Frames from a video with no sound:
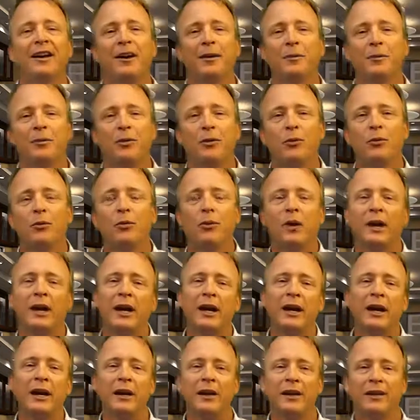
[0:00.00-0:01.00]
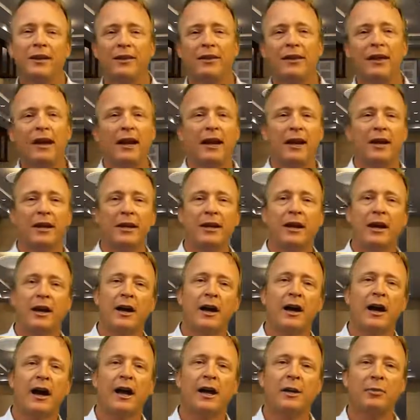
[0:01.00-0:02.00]
um, the way that
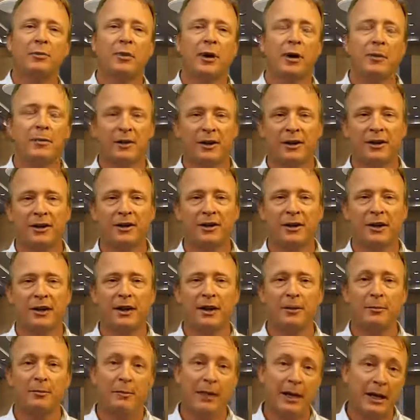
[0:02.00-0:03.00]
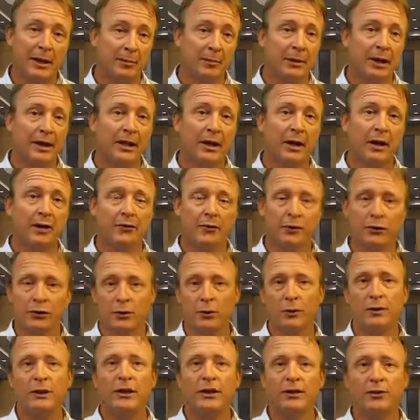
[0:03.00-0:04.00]
I primarily make money off of
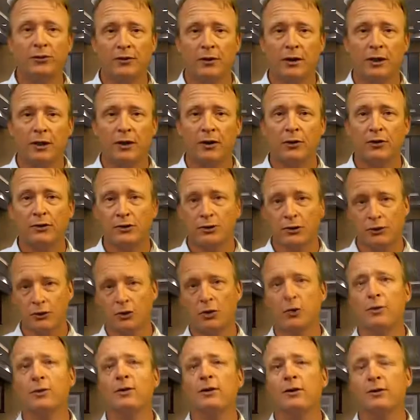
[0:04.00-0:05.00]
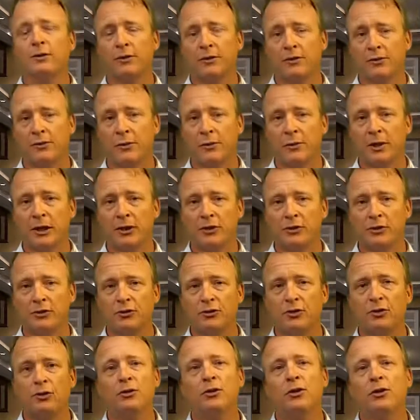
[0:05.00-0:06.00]
doing these videos and showing this
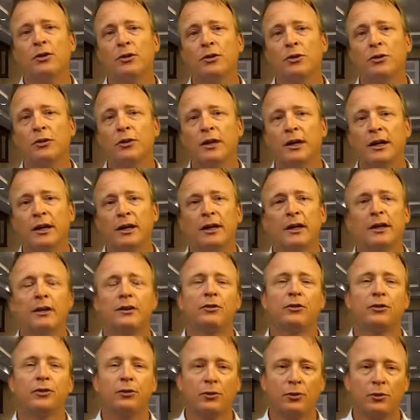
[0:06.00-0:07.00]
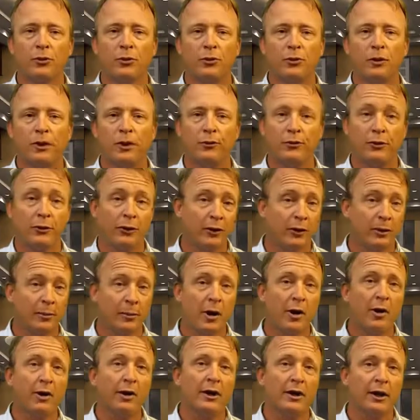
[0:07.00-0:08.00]
information to you is through affiliate
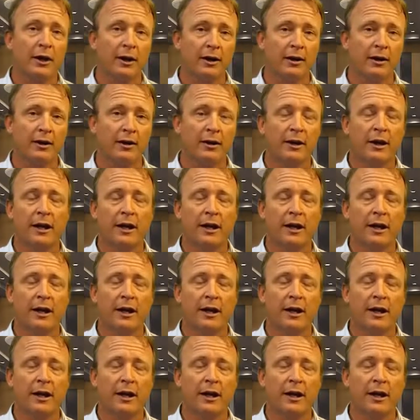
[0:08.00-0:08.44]
marketing.